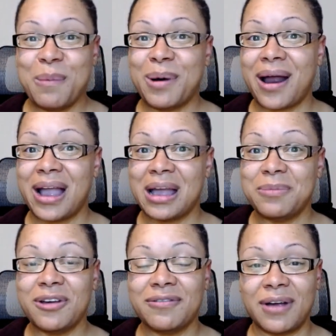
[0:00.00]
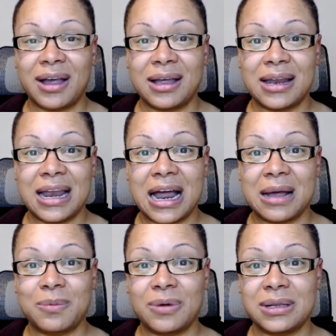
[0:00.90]
but I am your friend, and I
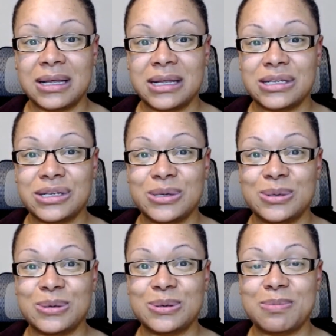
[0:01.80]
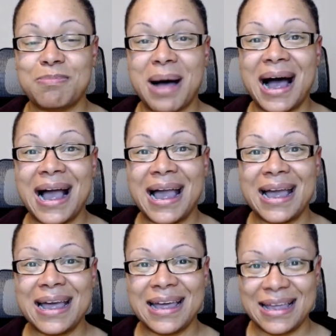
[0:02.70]
am willing to use
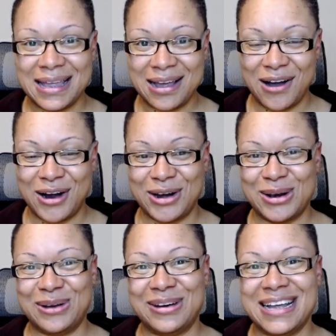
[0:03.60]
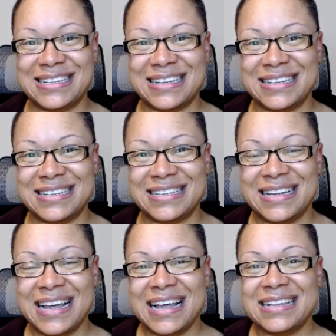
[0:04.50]
my hard learned lessons